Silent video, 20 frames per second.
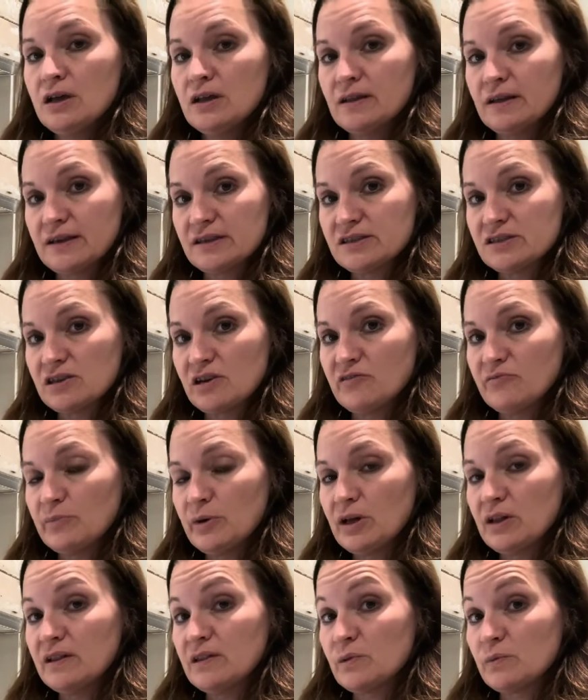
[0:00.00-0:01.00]
like a
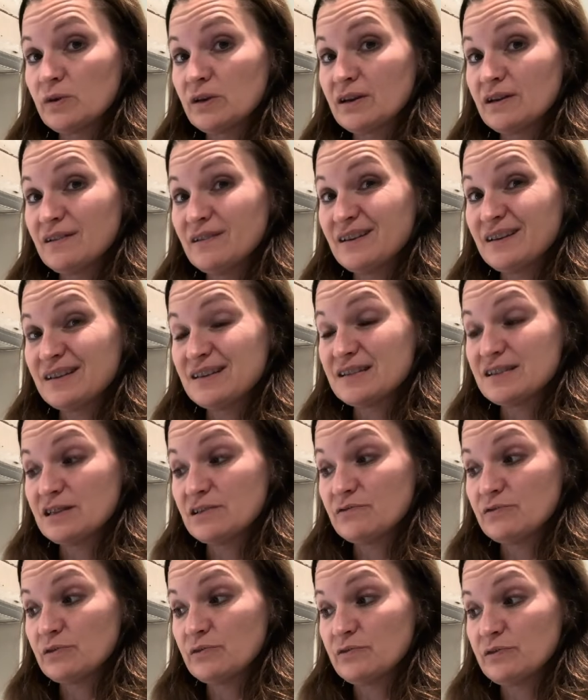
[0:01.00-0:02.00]
softball, and then we're going to let it
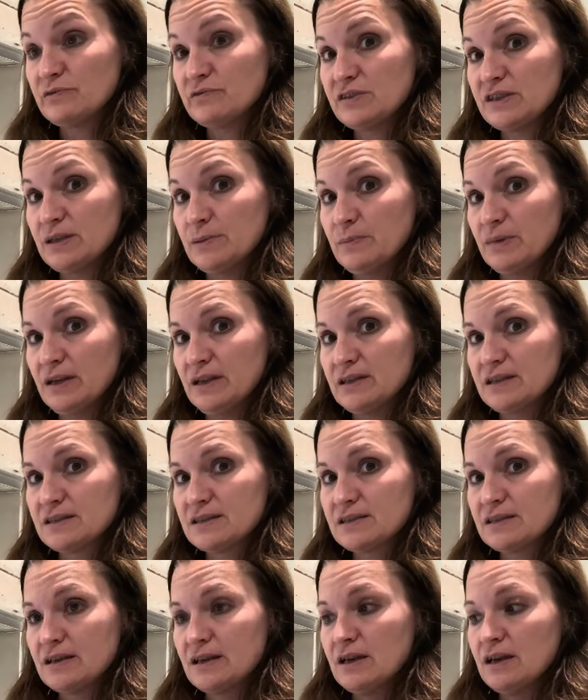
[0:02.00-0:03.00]
sit for 15
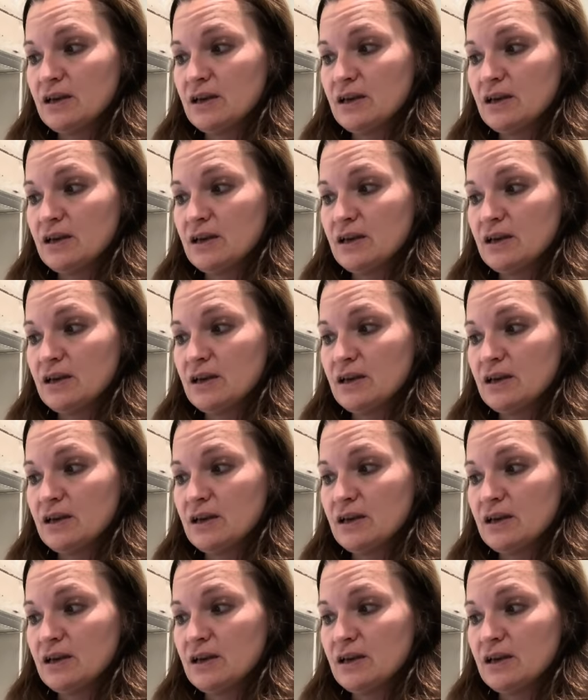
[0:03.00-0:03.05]
minutes.